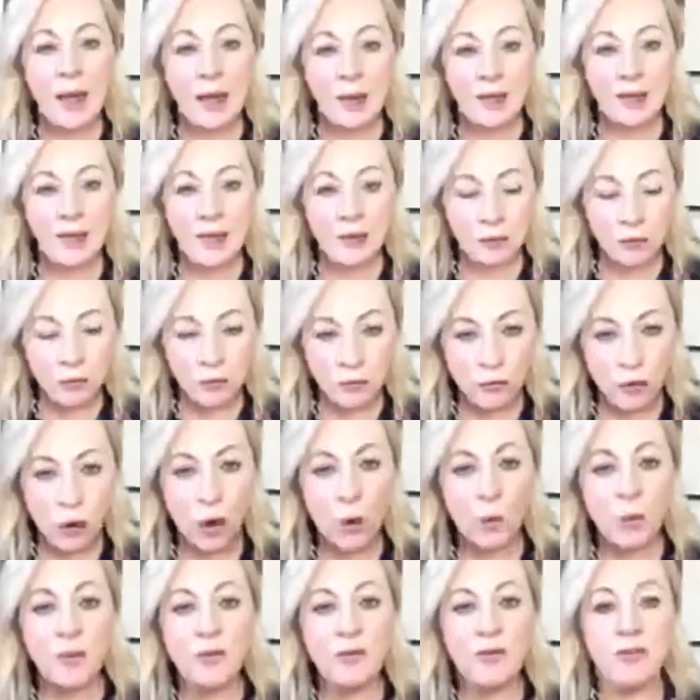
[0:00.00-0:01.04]
And then
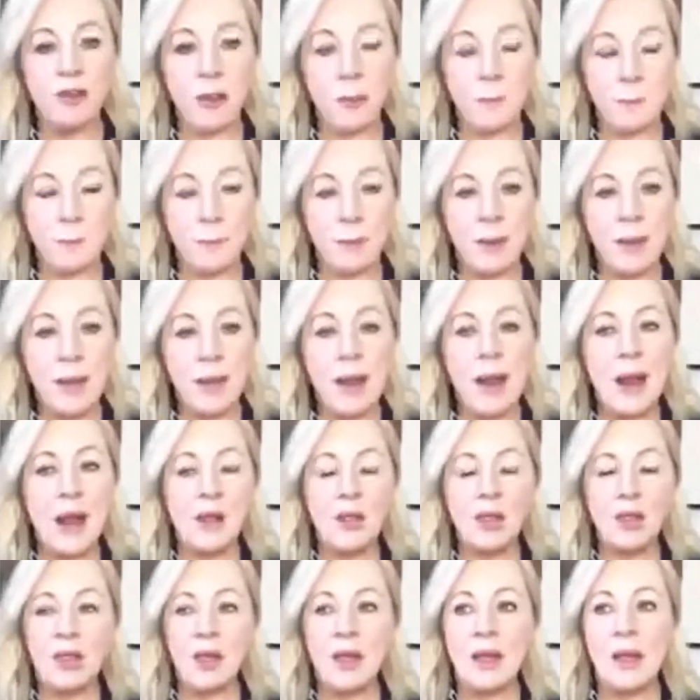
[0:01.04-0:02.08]
forward flip
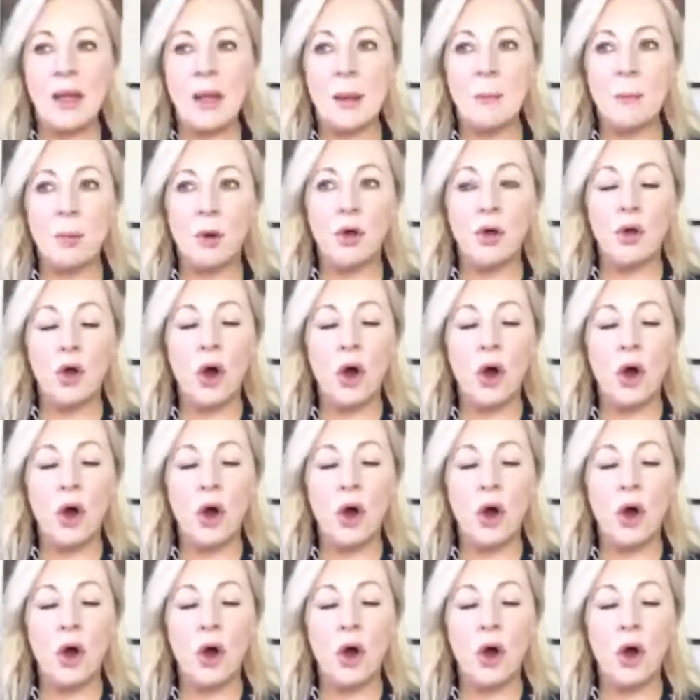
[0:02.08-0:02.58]
and think about